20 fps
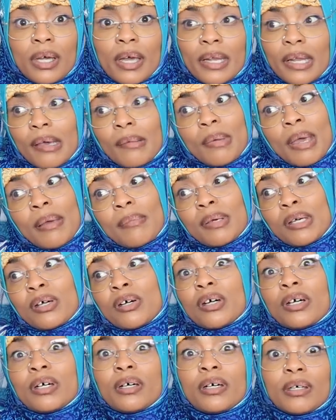And they maybe
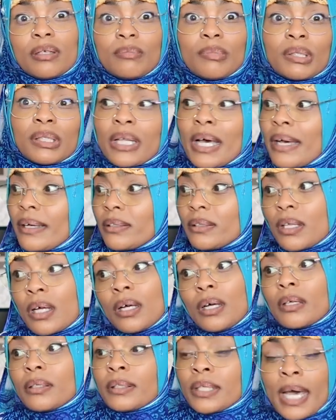could be like,
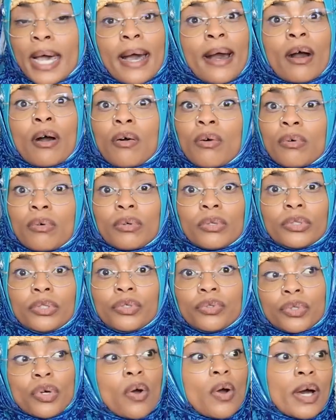look, now,
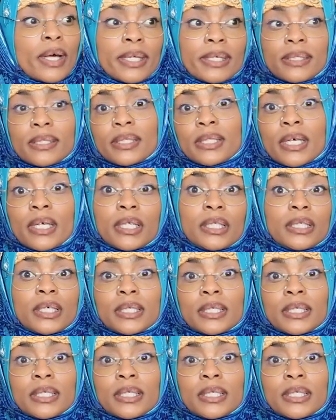I didn't send it,